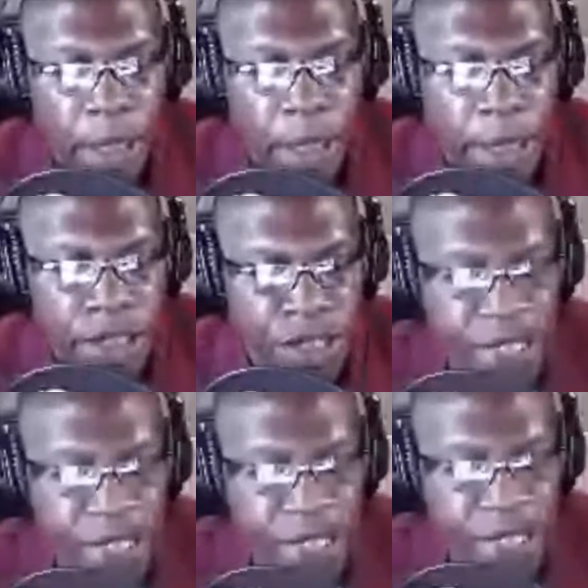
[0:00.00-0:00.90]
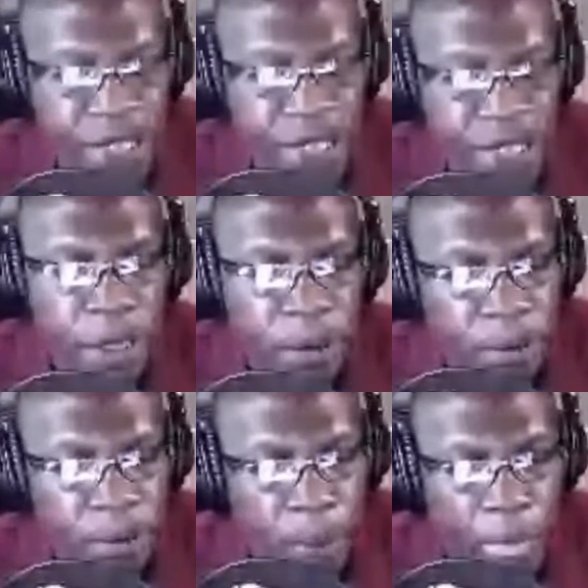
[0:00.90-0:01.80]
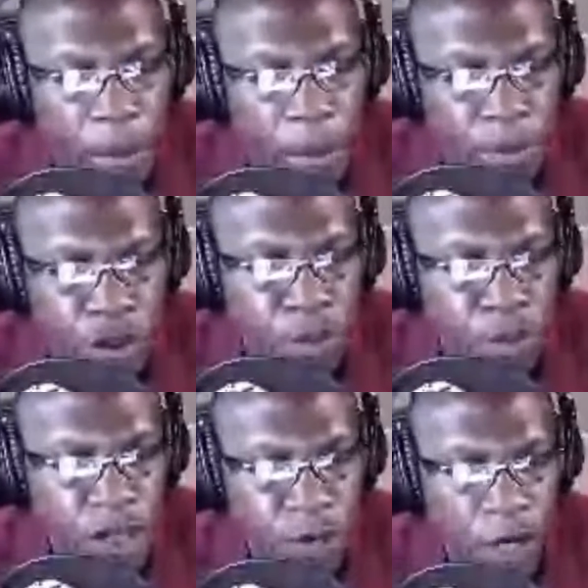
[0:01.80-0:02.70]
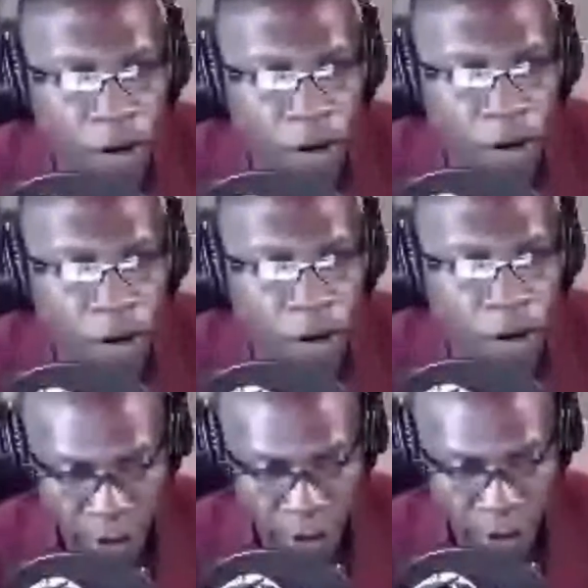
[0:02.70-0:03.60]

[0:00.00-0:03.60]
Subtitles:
She seems to be too much of a chameleon.